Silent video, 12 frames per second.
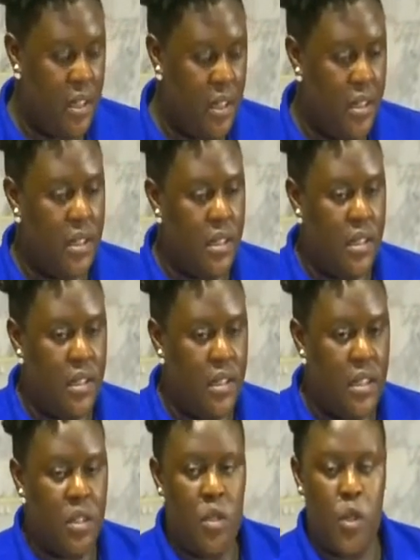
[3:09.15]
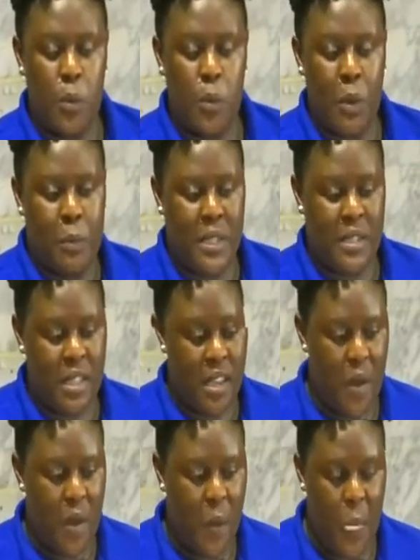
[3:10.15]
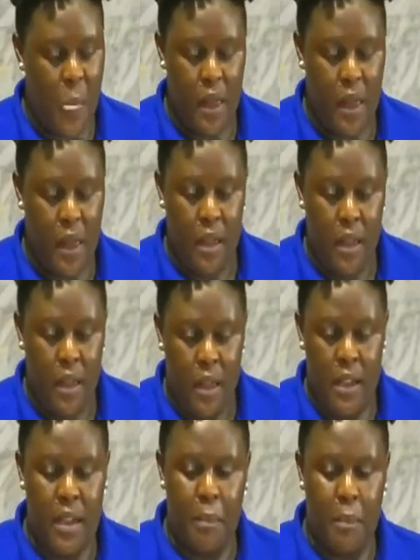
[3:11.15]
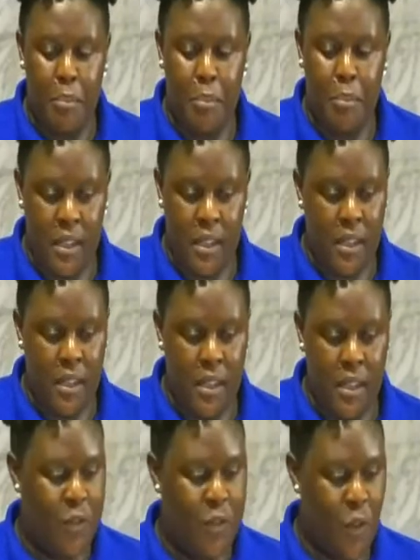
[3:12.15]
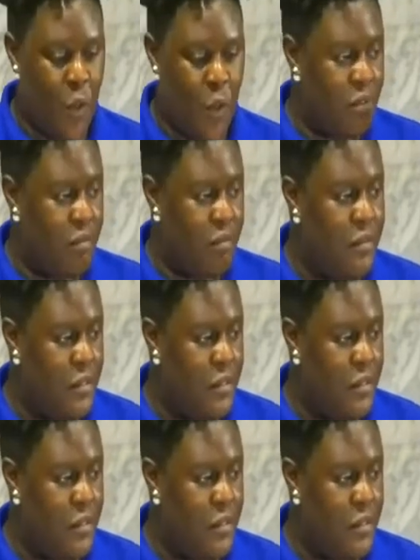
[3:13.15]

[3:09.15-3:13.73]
his newspapers, and a big phone.